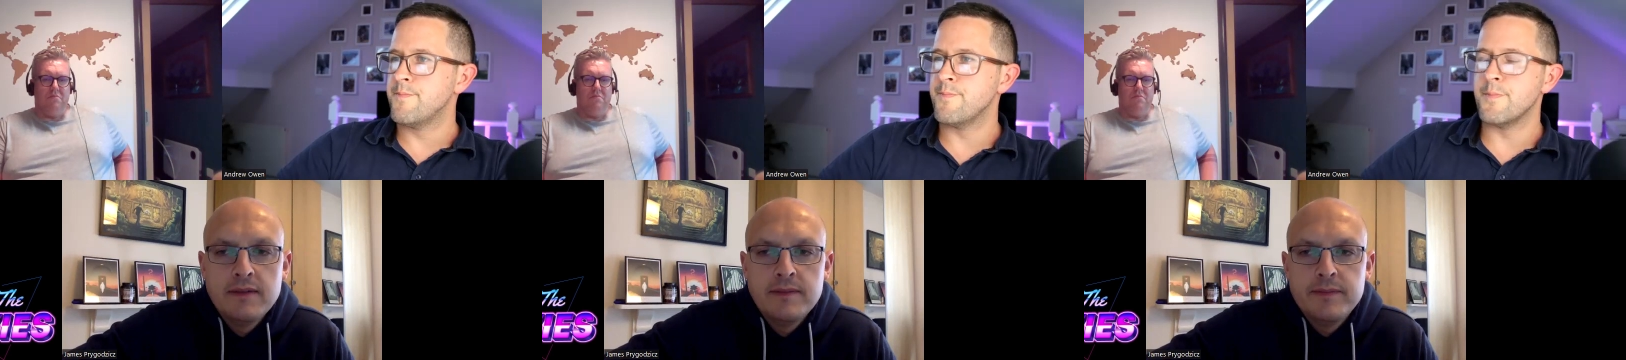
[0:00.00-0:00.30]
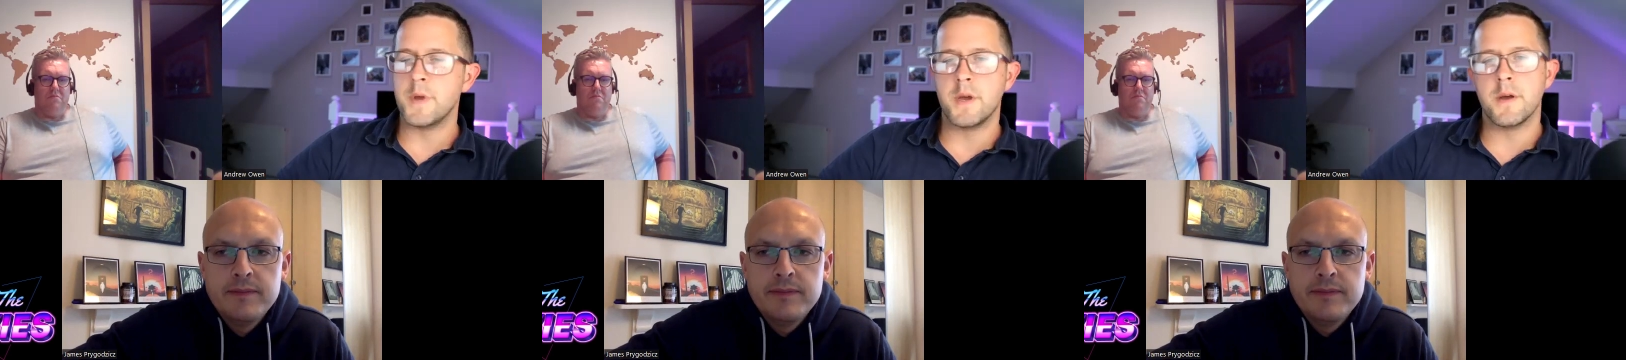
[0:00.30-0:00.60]

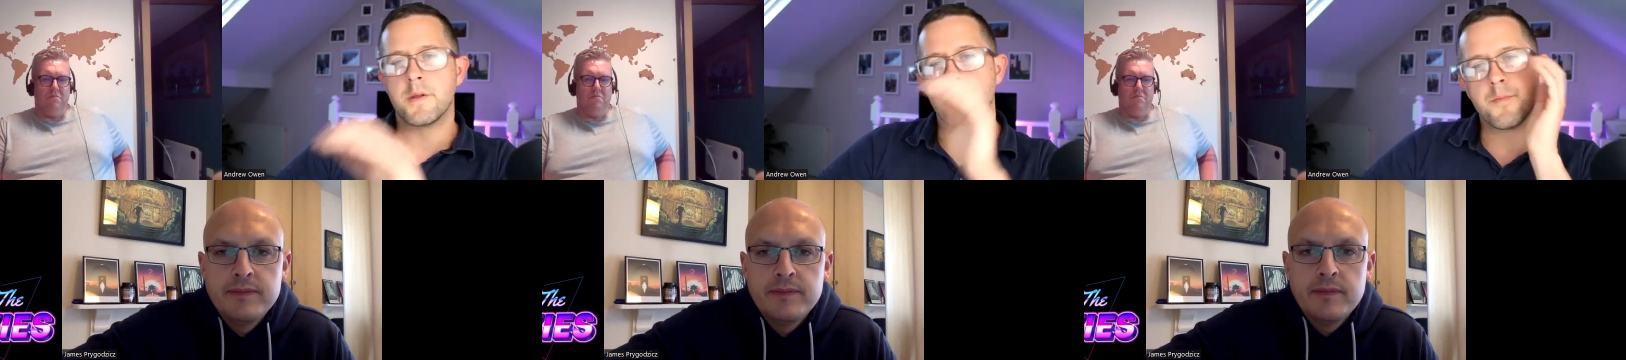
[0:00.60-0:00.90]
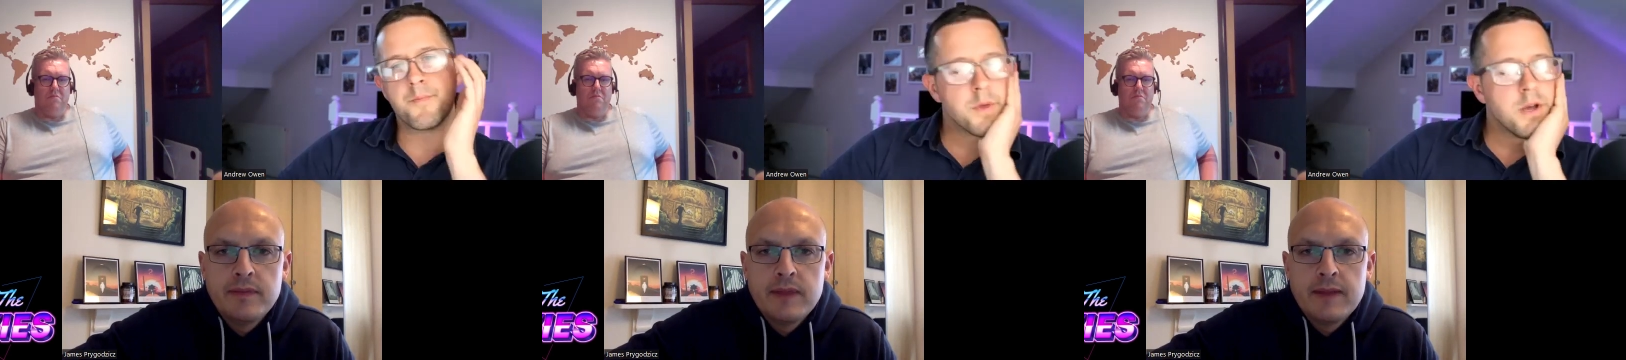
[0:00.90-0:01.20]
Speaker 1: Yeah, I don't know.
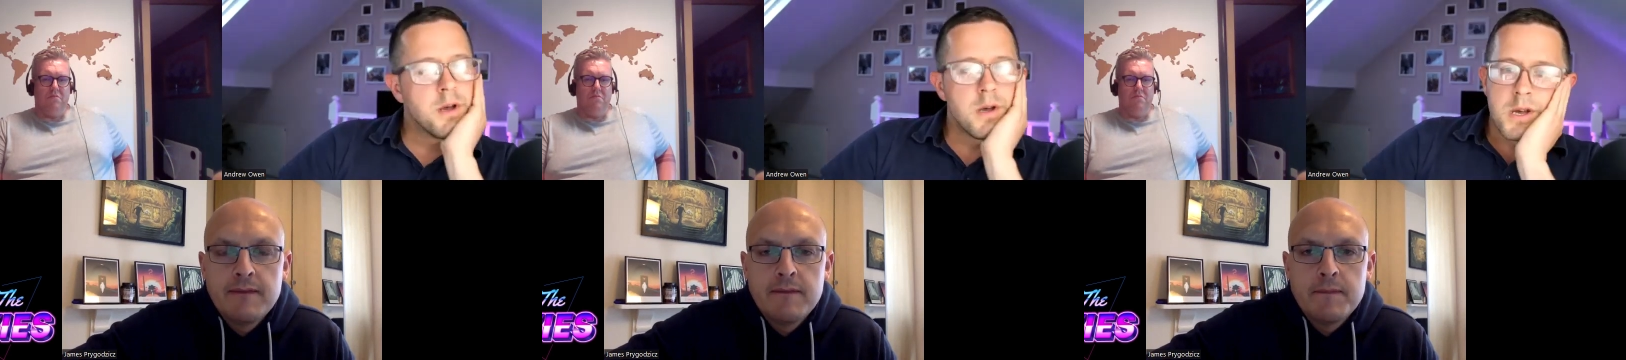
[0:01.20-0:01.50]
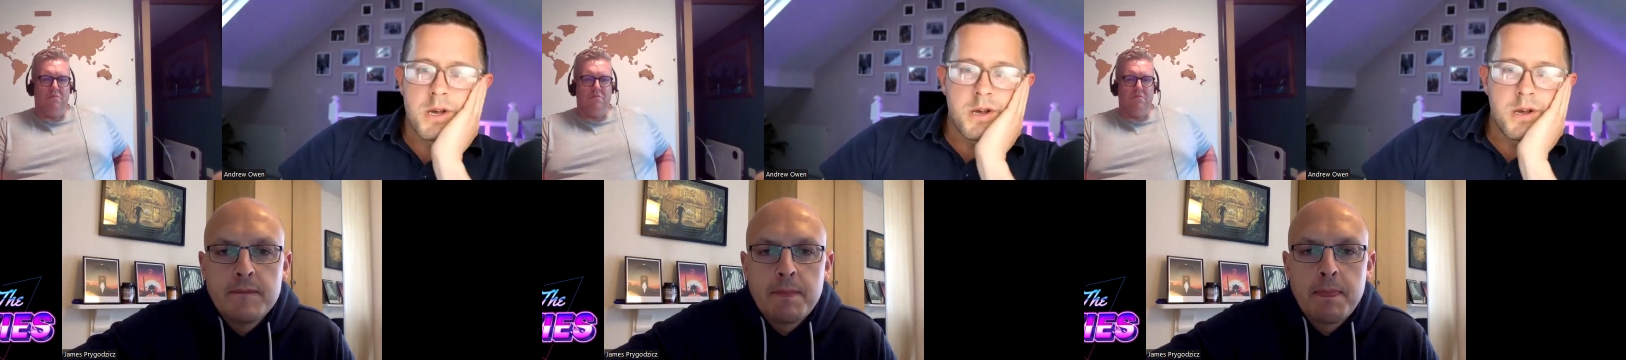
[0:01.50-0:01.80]

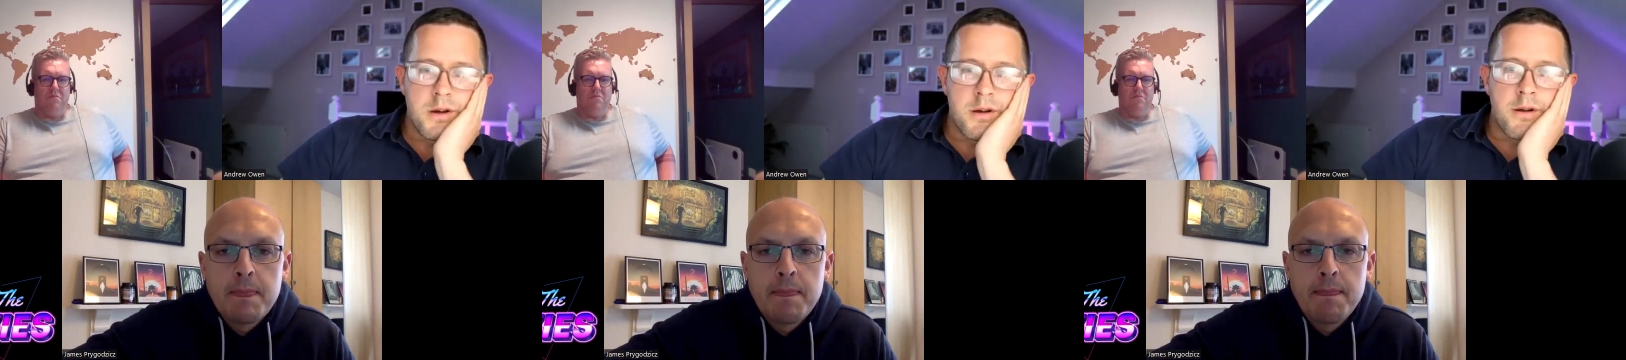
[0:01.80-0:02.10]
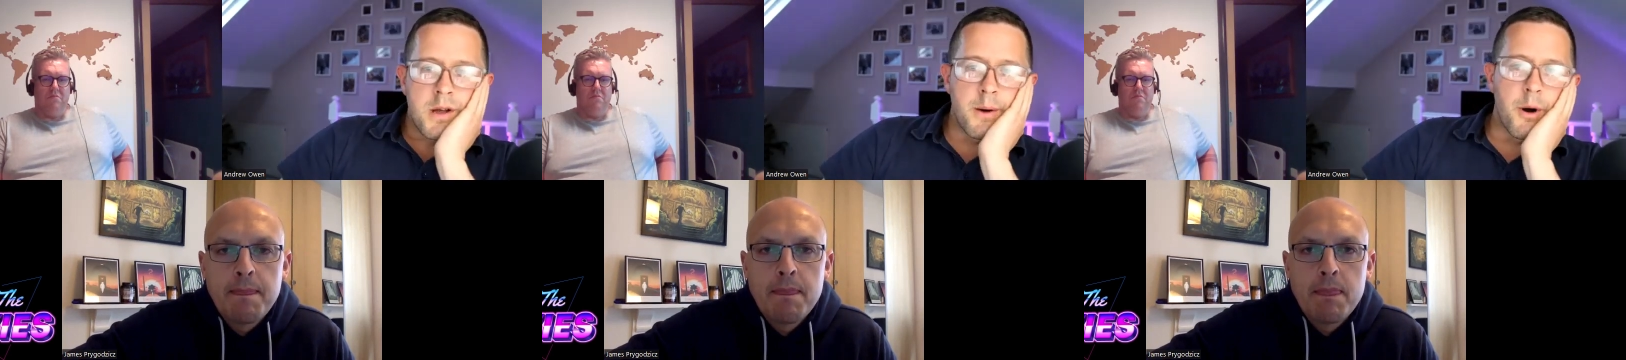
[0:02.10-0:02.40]

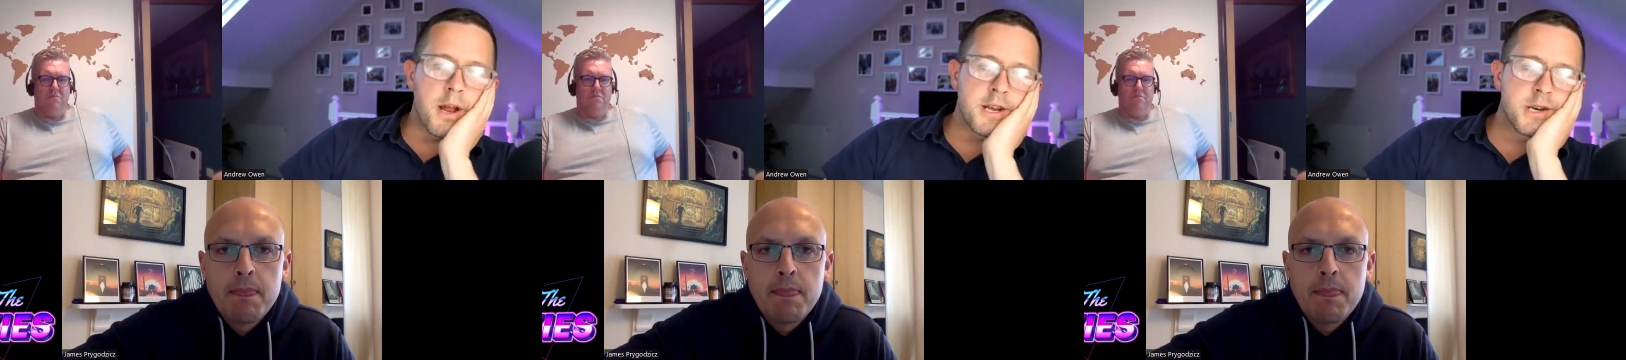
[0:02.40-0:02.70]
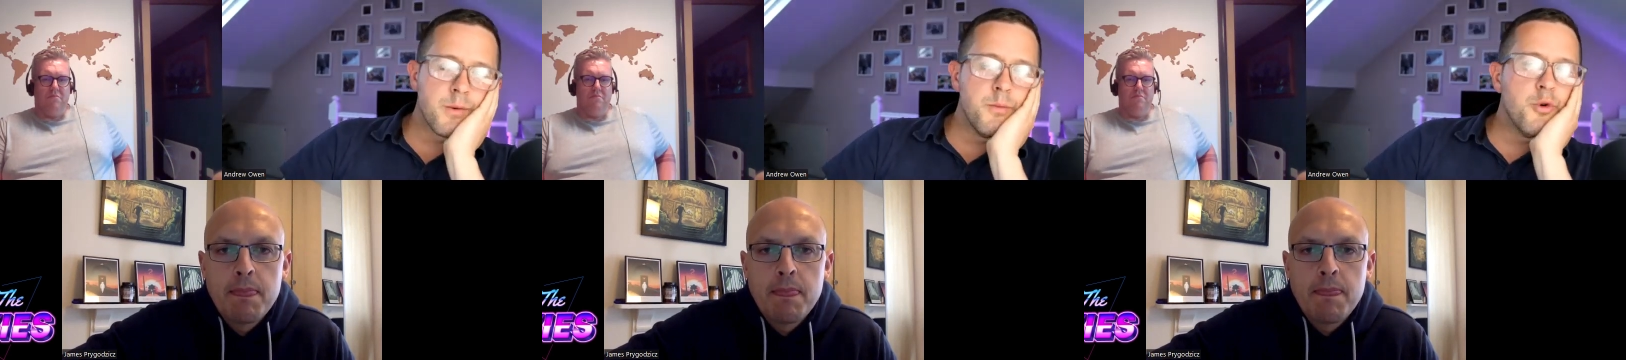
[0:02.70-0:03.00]
Come on, and
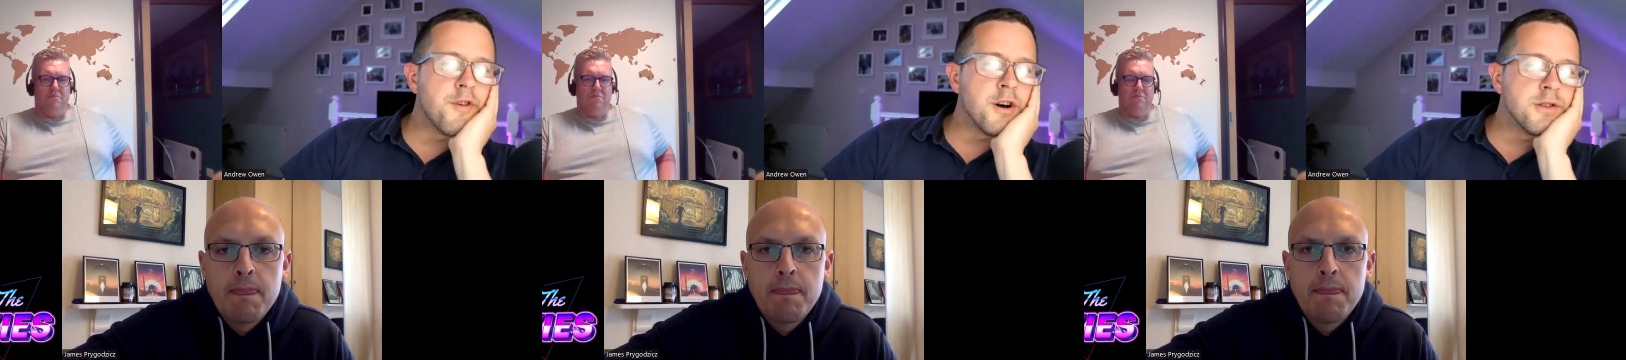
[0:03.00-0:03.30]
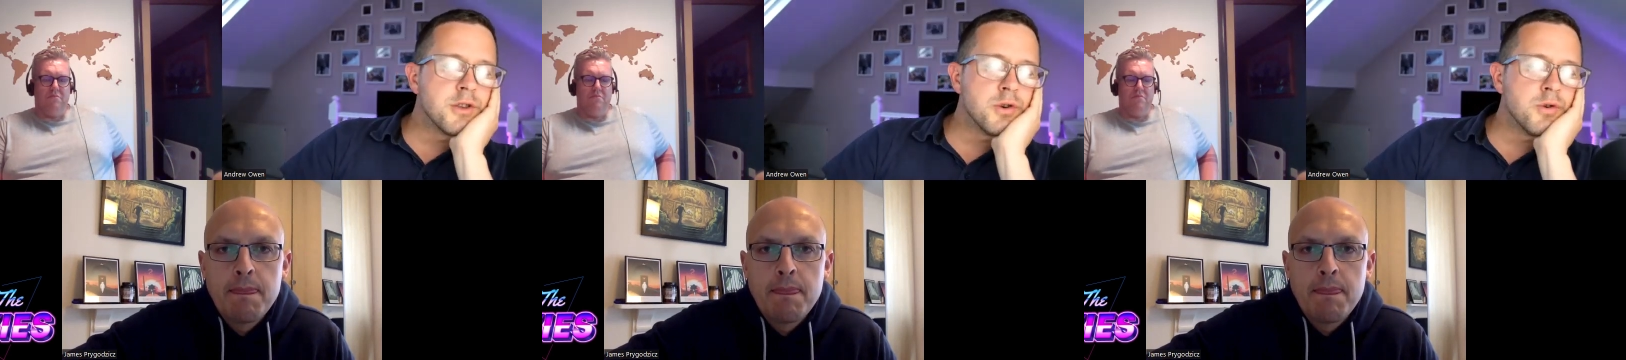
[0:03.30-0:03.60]
shall we move
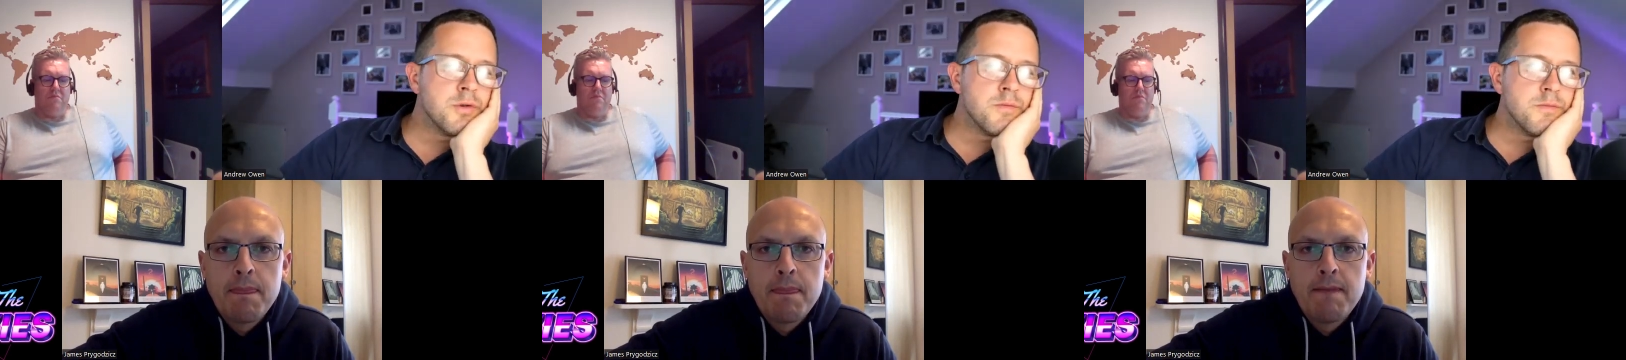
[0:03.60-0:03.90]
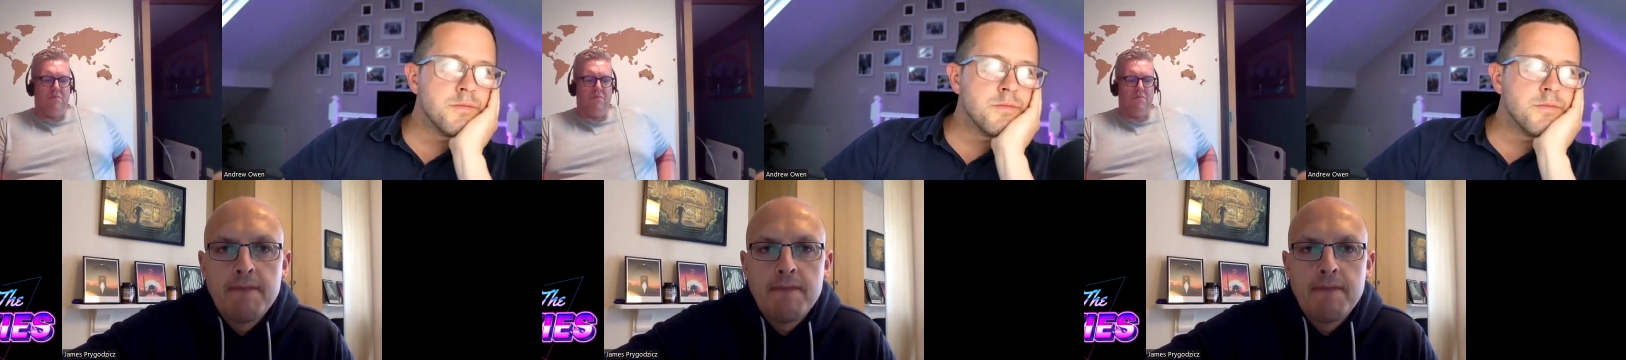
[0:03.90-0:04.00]
on to